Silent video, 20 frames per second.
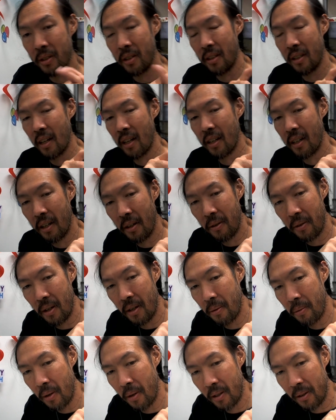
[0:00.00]
In that area,
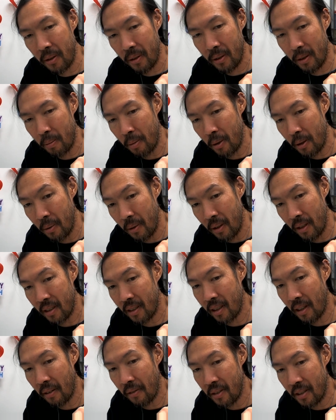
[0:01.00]
rental's between
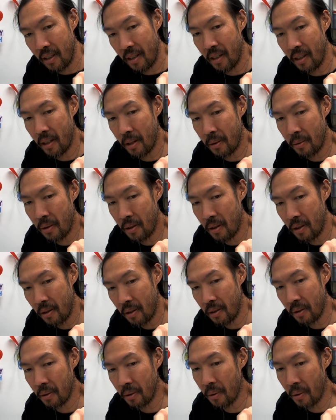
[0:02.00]
$1,700
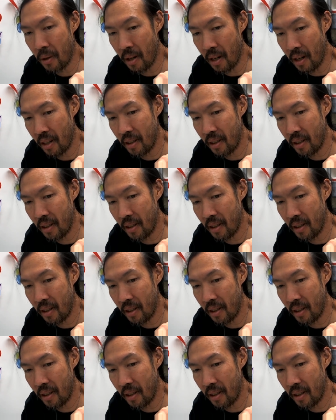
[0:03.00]
to $2,000.